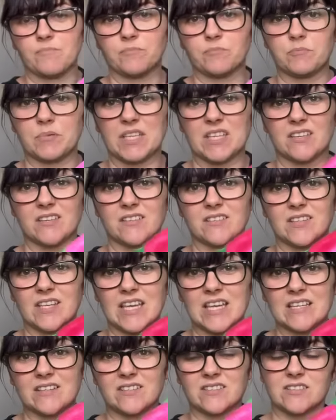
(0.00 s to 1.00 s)
because
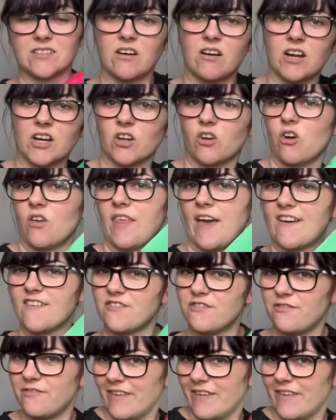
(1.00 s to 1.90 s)
it's kind of got that